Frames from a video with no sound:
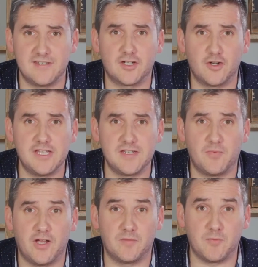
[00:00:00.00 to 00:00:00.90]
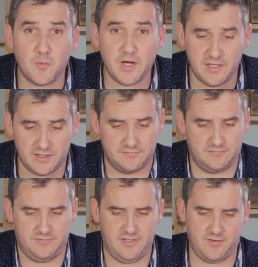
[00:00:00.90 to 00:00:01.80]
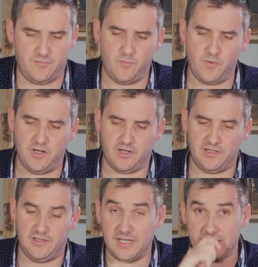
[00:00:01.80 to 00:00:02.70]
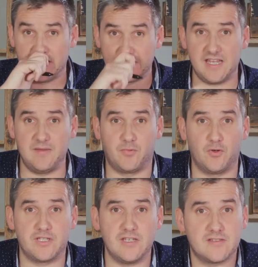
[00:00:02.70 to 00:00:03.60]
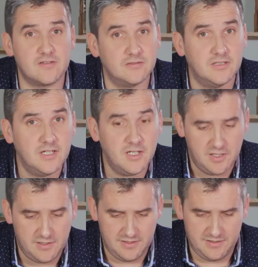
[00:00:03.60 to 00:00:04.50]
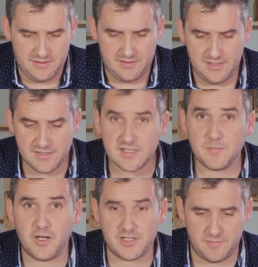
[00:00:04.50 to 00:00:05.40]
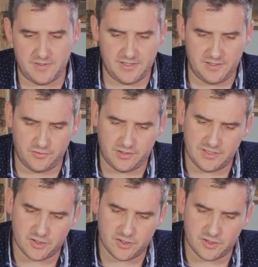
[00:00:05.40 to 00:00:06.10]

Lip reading: is a crazy product, but why not? Here, we're looking at the design process, so this is a possibility. Okay,